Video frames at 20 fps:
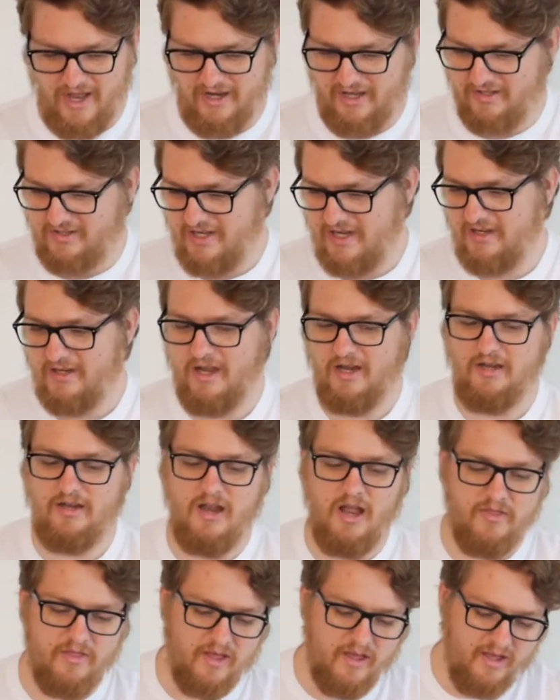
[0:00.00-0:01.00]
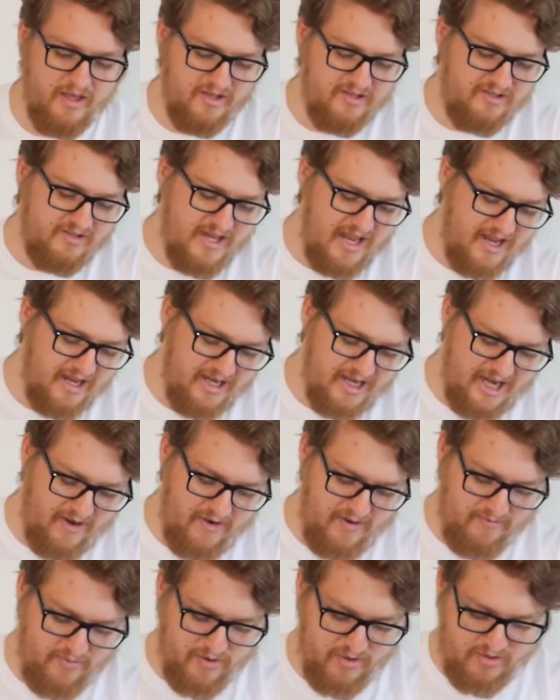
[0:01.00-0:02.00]
and it's in another
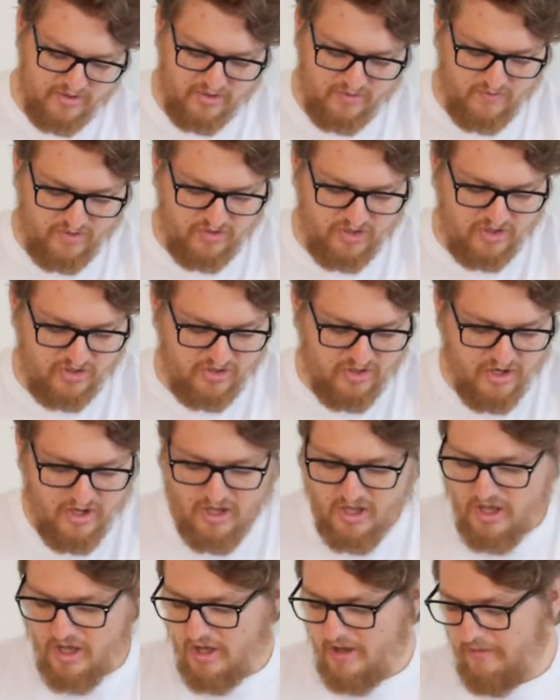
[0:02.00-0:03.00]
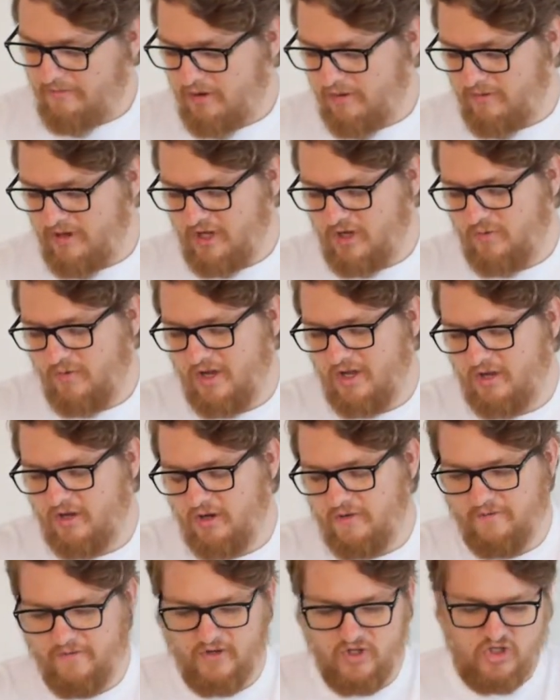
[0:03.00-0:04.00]
secondary box, which is Probably quite
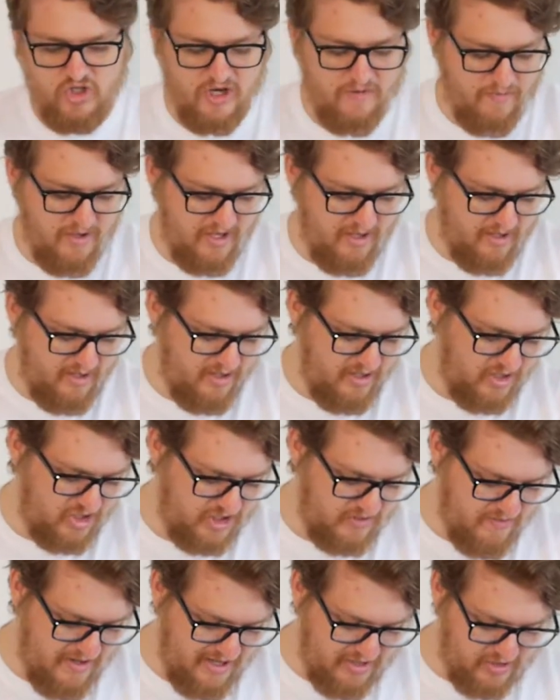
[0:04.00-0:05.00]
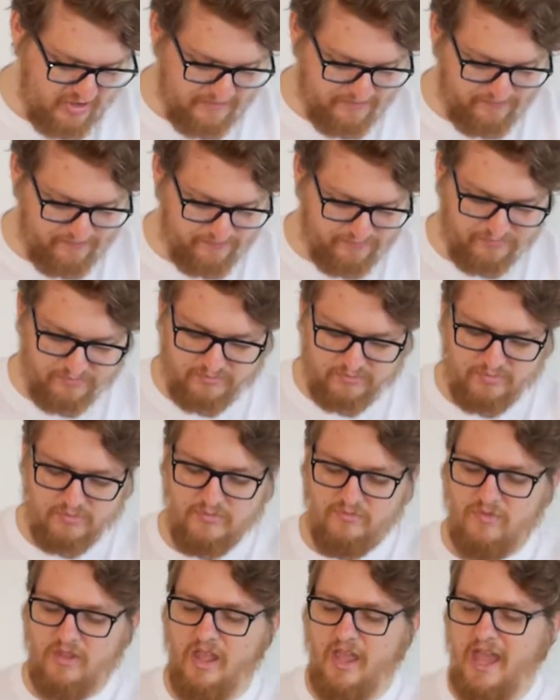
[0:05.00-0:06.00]
good for shipping, I expect,
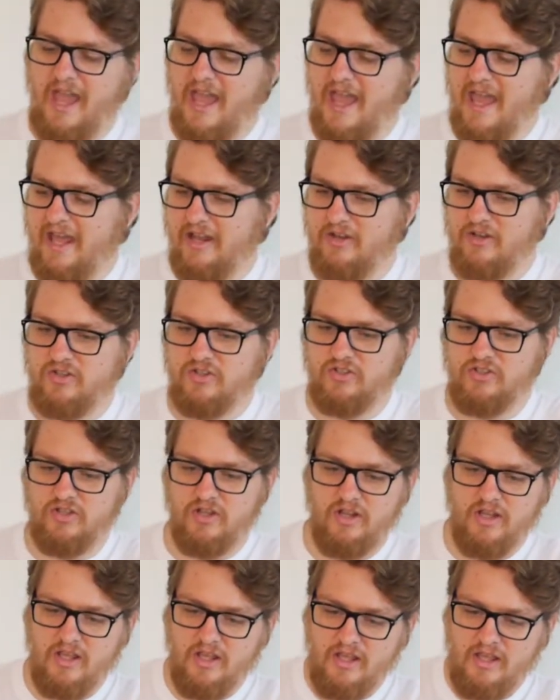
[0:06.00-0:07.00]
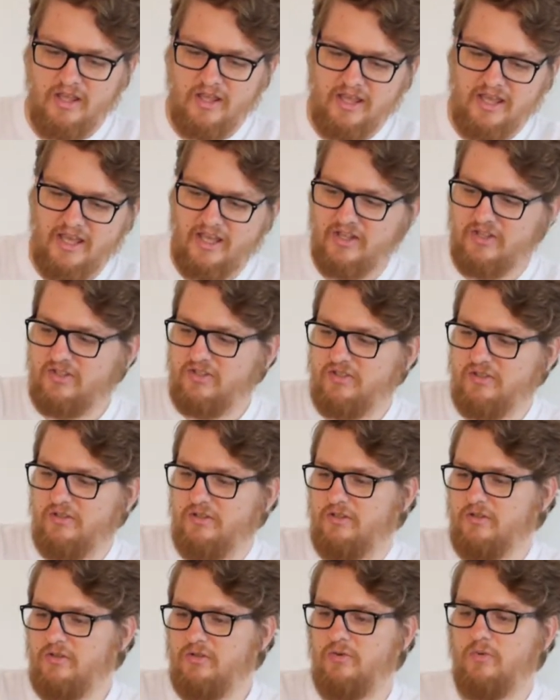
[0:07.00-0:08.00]
and is
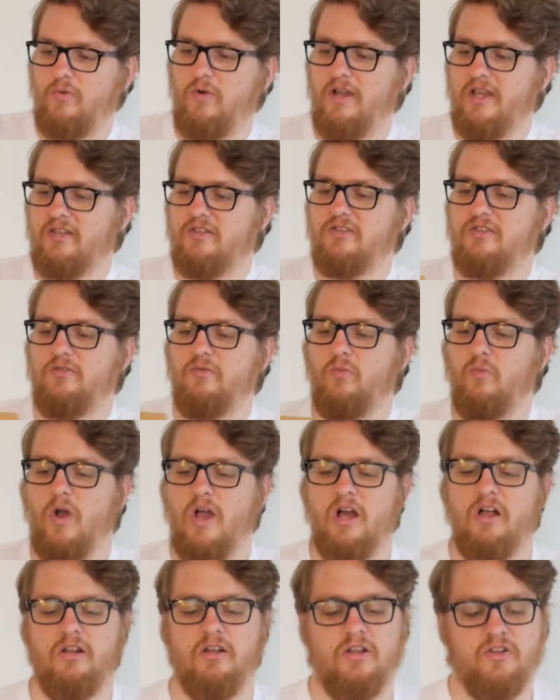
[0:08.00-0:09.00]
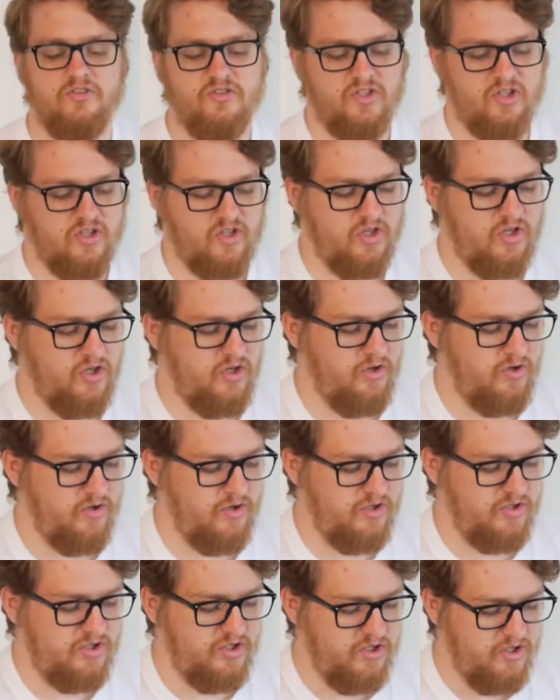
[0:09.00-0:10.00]
quite well
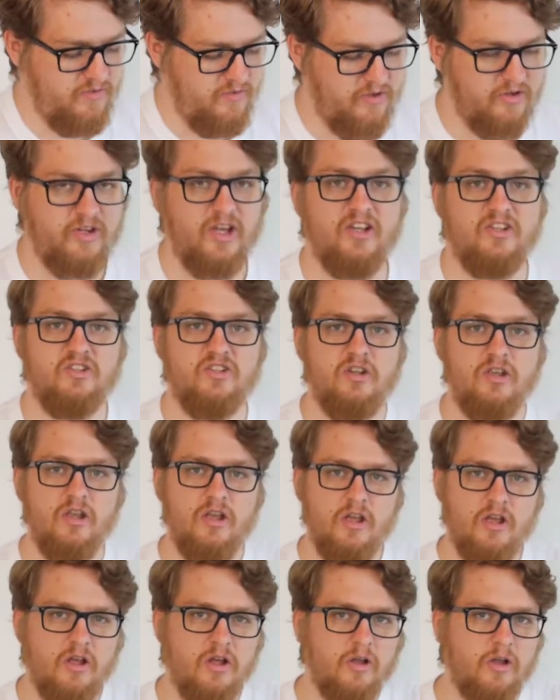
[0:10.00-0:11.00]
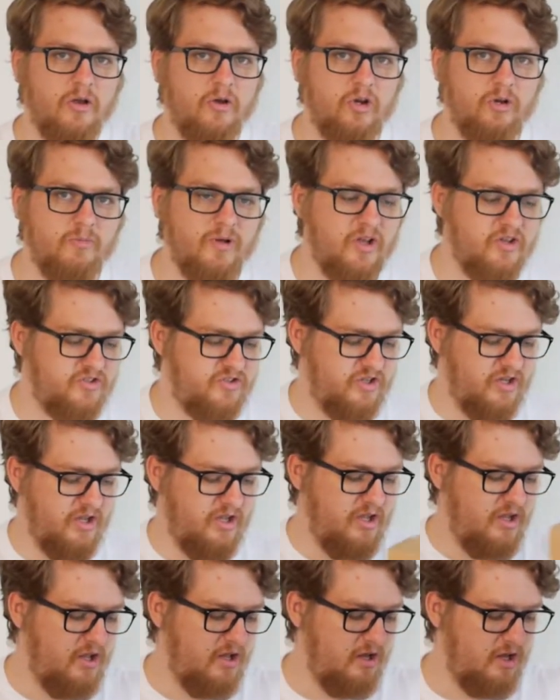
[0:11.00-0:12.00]
secured with a nice Cooler Master
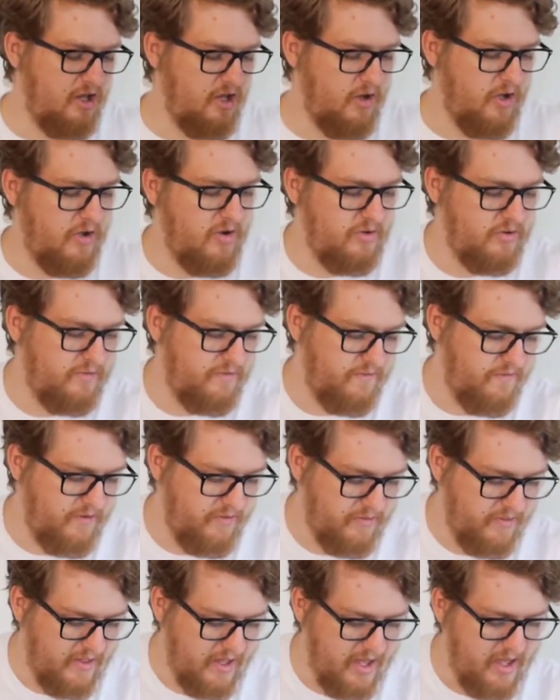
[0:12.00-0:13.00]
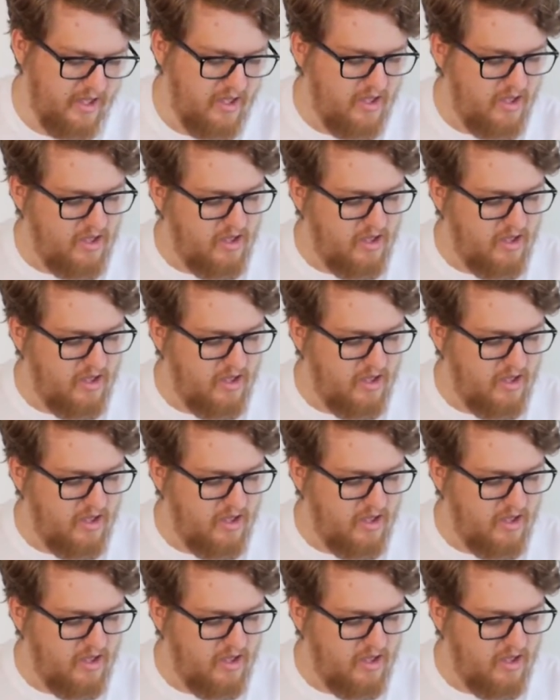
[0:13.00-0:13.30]
logo on the front there.